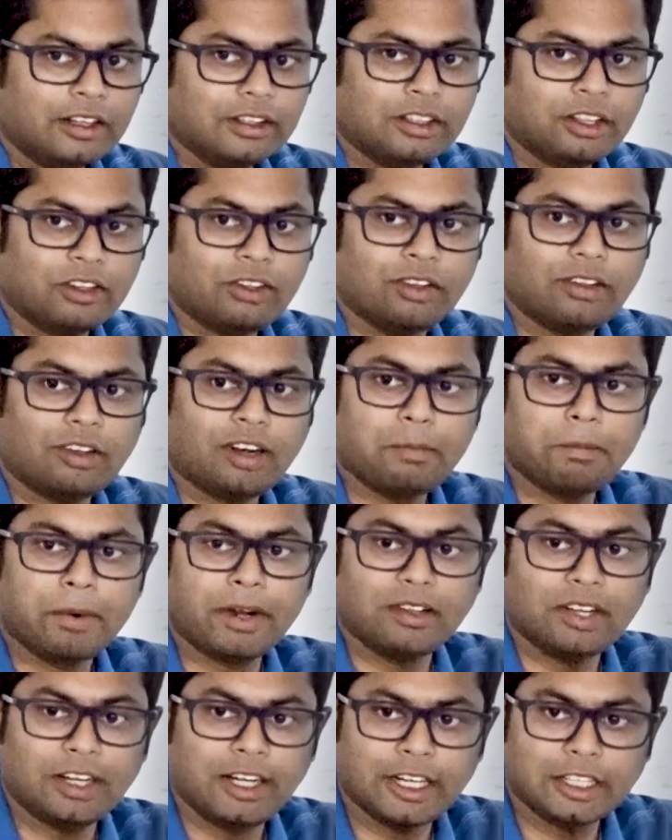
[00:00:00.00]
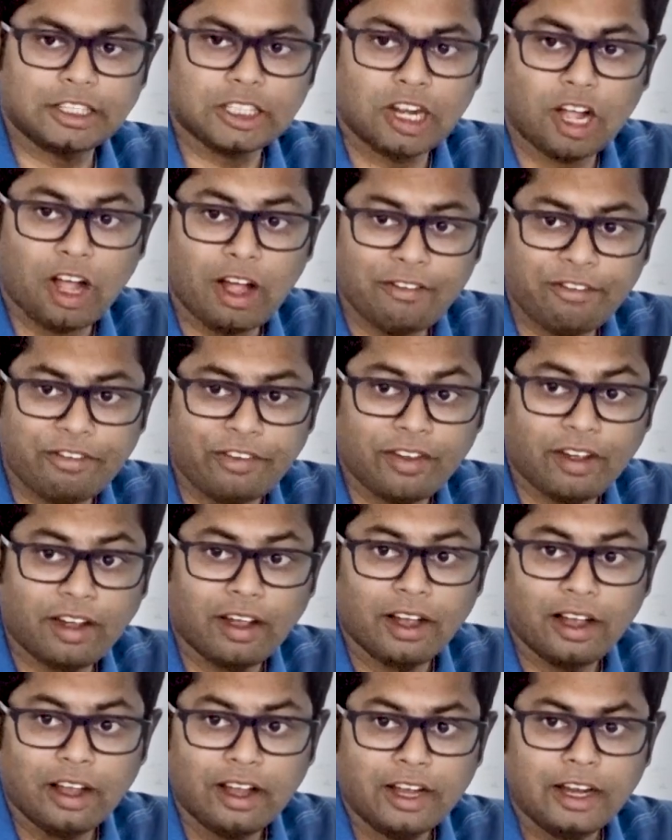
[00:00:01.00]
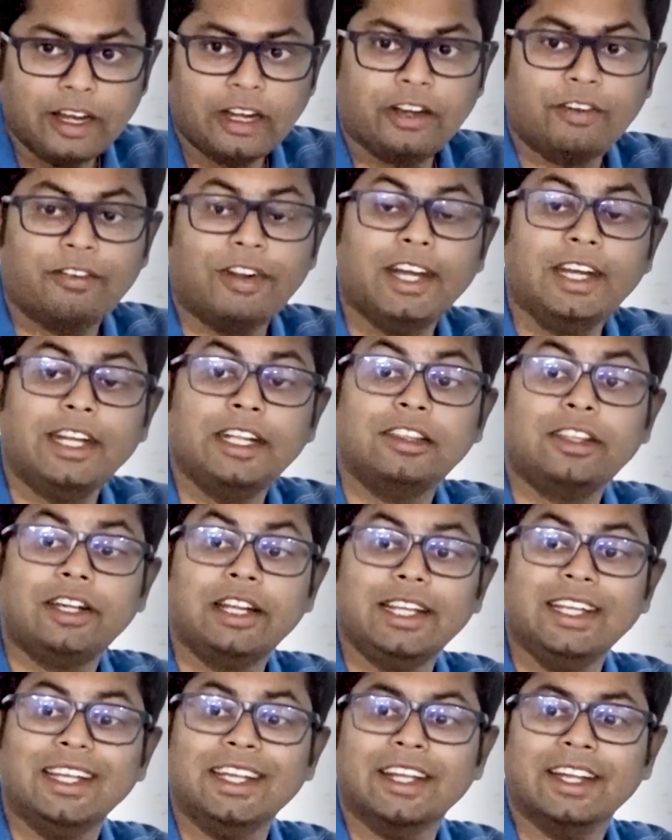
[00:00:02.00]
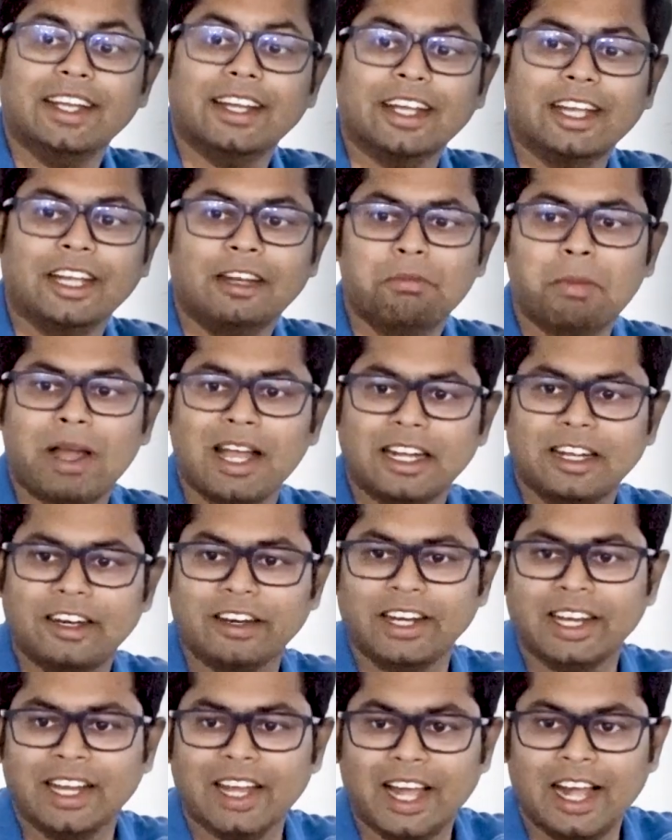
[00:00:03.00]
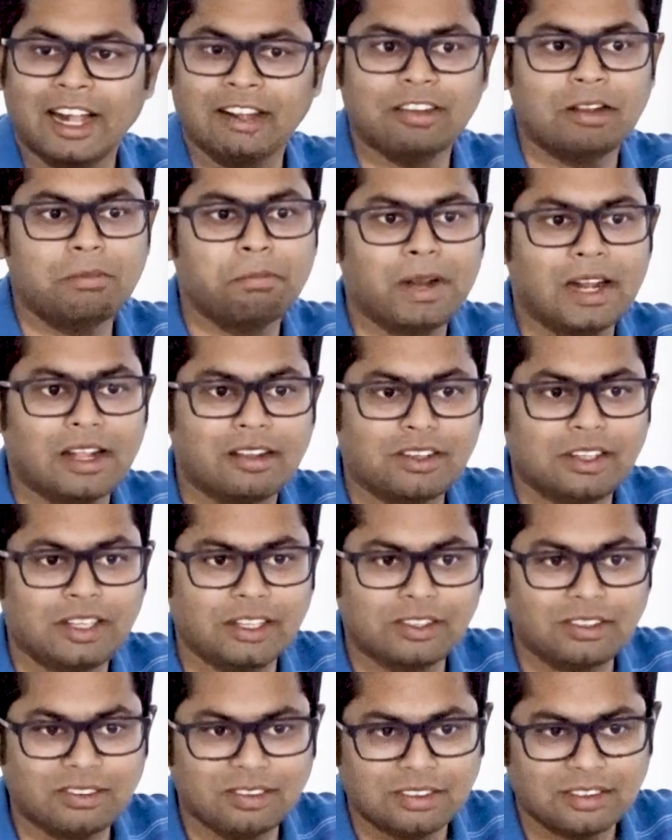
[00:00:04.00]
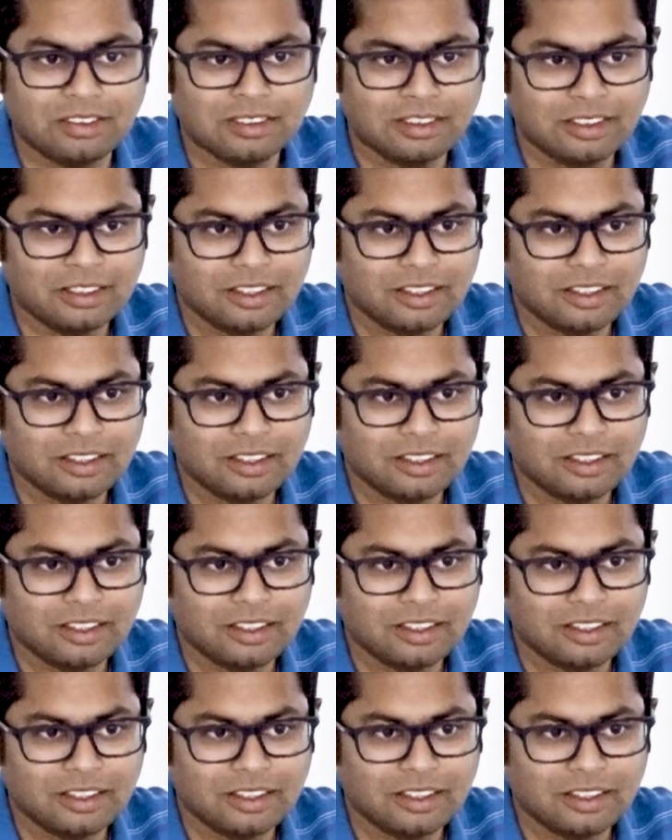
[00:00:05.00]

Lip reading: This is a representation of 23 in binary, as simple as it is.